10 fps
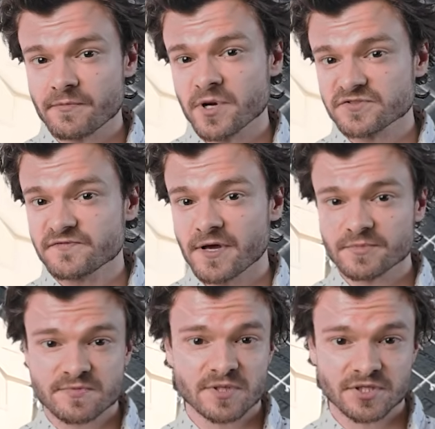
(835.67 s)
most
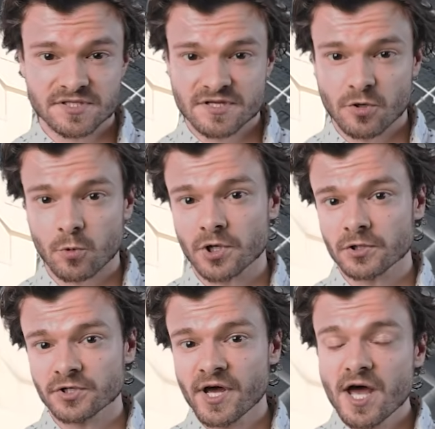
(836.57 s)
famous buildings in the world,